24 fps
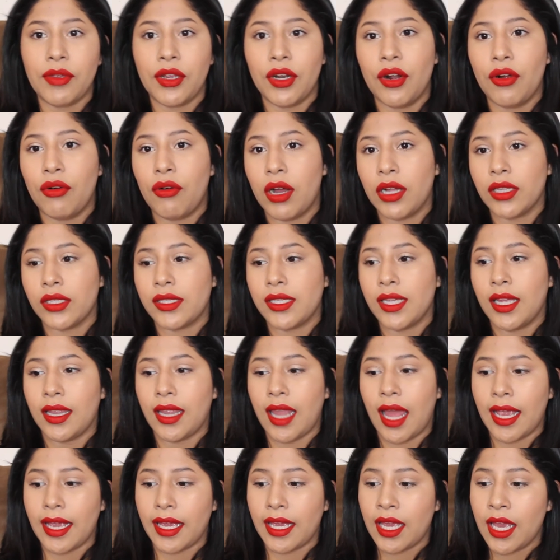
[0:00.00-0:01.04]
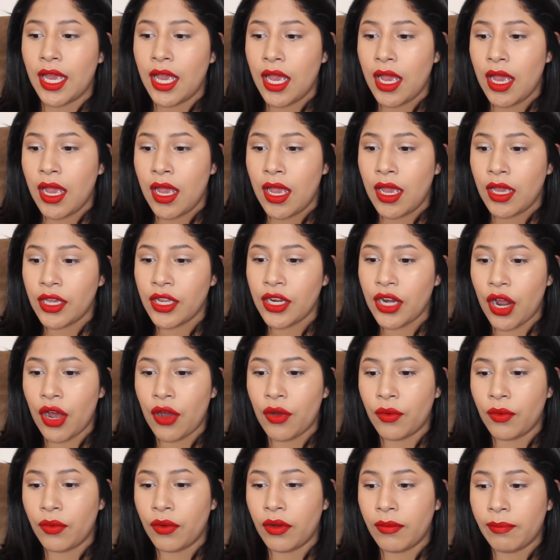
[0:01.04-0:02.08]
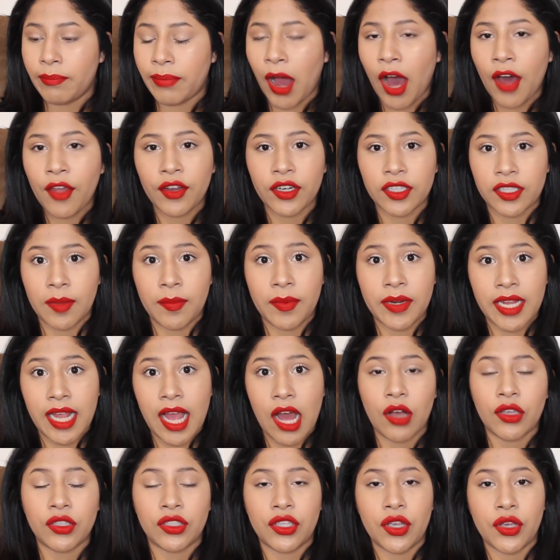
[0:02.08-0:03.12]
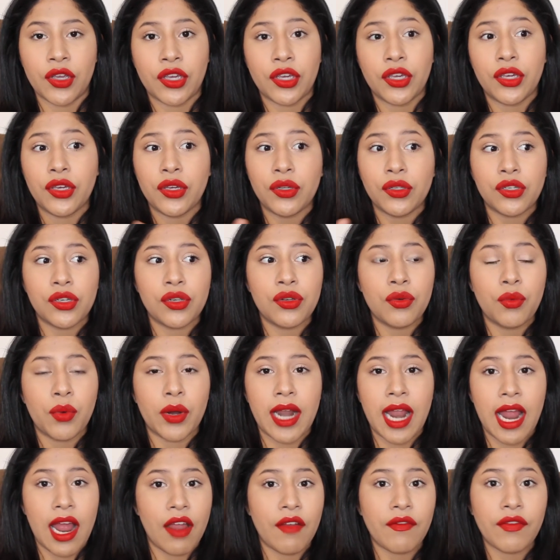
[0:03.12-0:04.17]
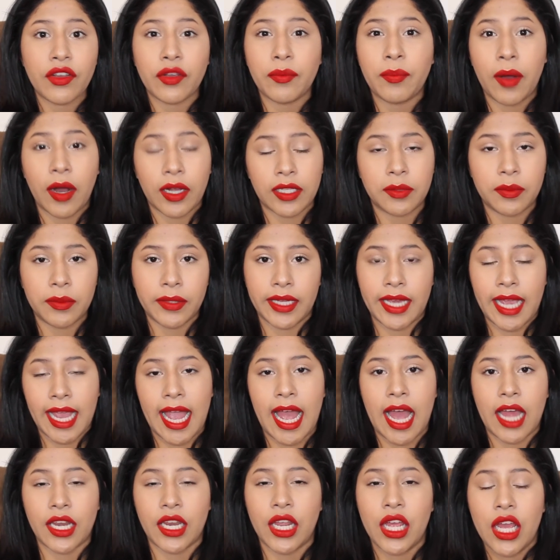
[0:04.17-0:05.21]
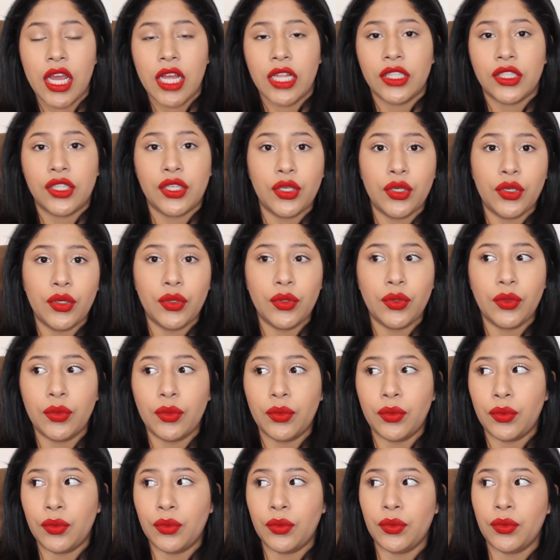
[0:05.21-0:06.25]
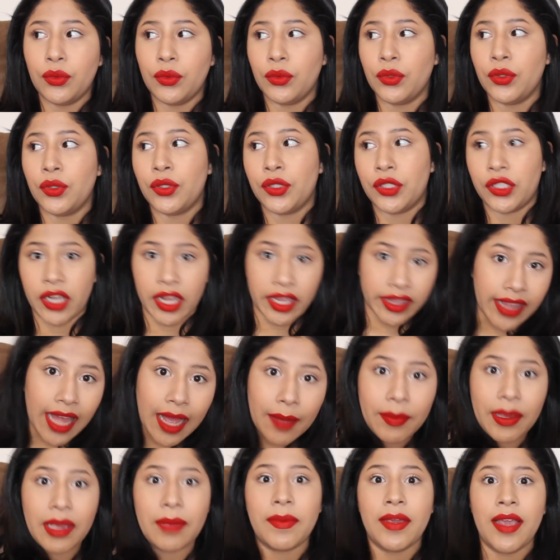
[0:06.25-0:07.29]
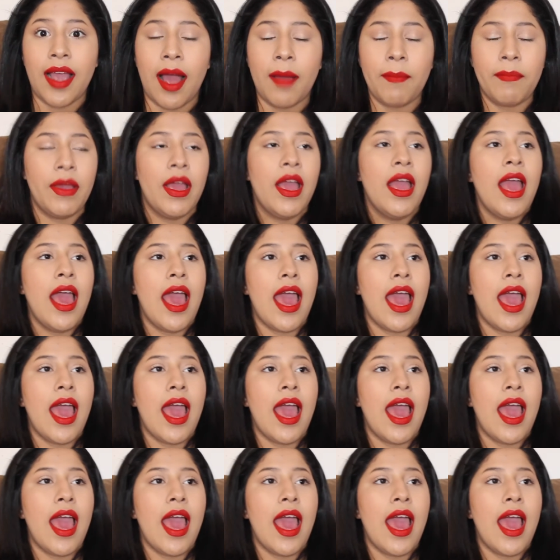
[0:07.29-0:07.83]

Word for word: You don't want to like you know, bother somebody else. So you do whatever you possibly can to shut that baby up.